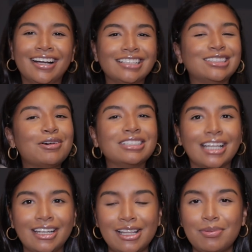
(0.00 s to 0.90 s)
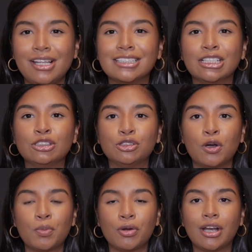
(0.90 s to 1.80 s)
So aesthetically pleasing,
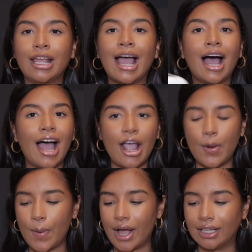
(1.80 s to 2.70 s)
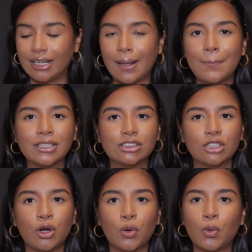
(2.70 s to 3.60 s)
so pretty, high quality, but
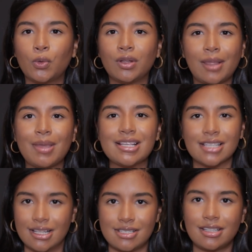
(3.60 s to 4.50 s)
so they make sense.